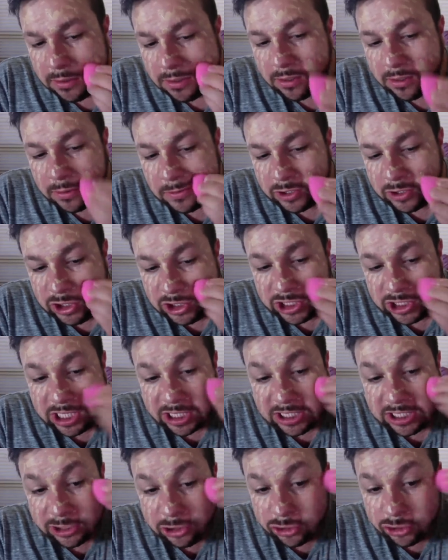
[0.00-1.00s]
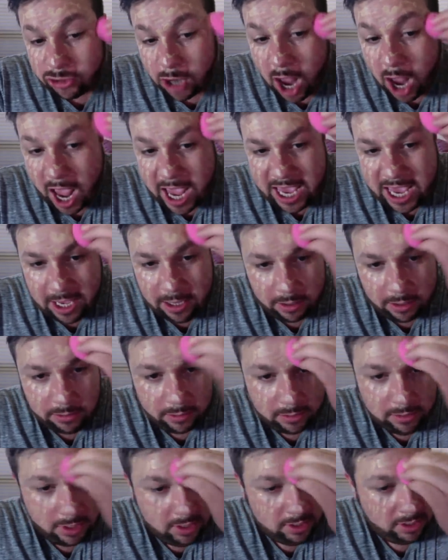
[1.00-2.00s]
Oh, shit, it's drying.
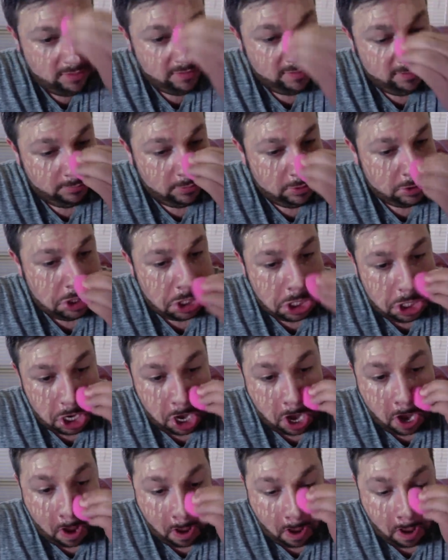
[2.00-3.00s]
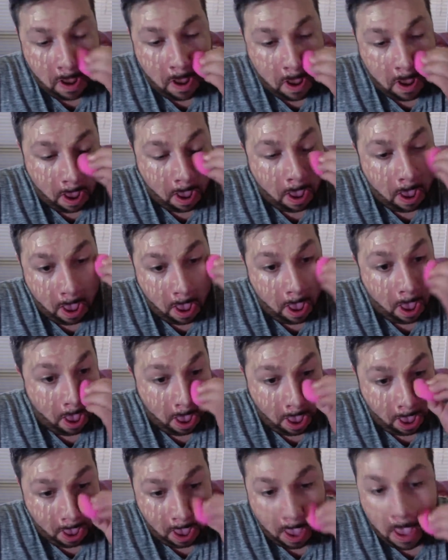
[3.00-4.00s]

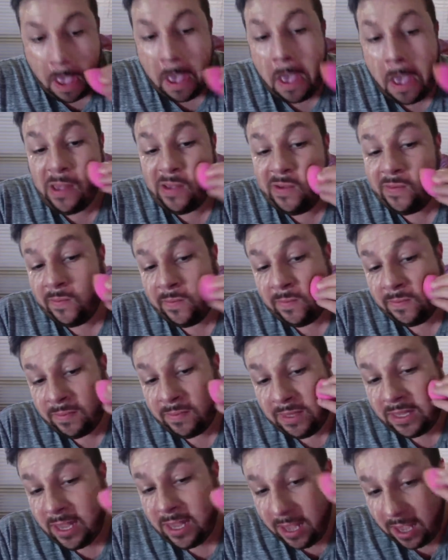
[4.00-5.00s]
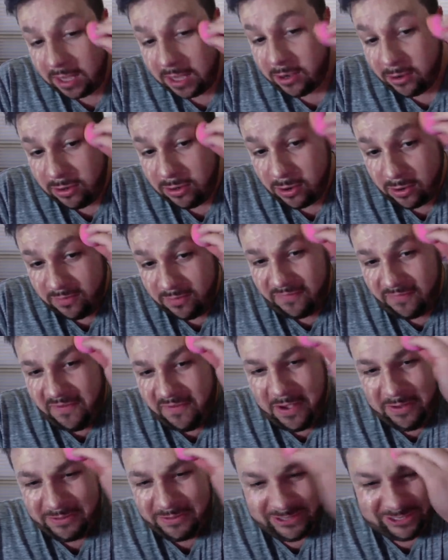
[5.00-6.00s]
I don't know if
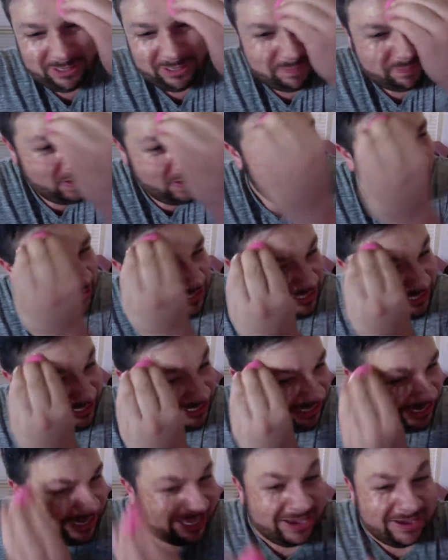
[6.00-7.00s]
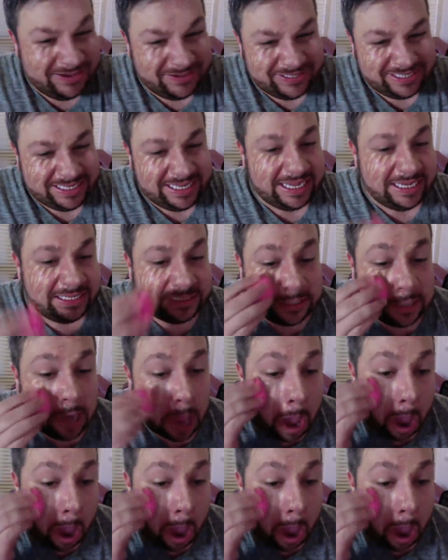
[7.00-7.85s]
I was supposed to use this.